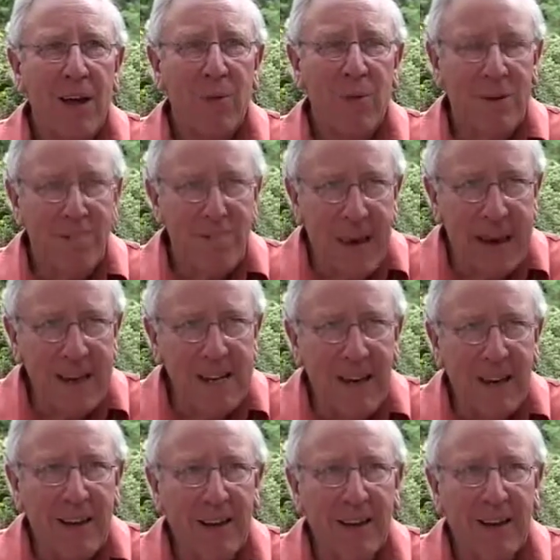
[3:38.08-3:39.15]
was
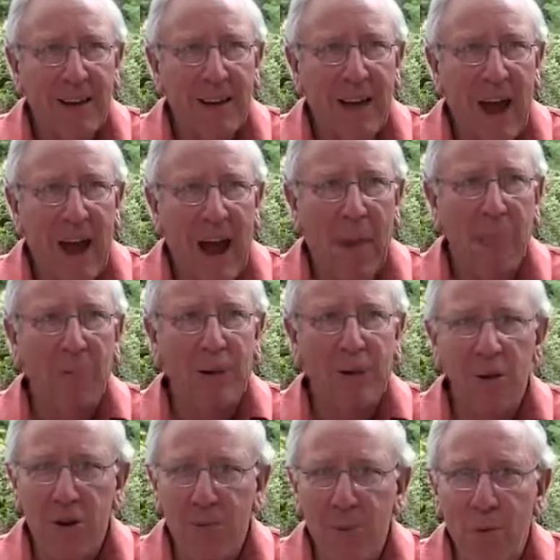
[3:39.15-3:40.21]
batting, and there were
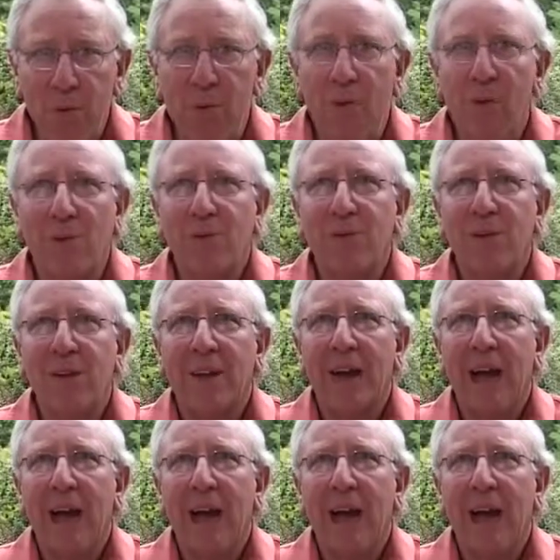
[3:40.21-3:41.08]
2 balls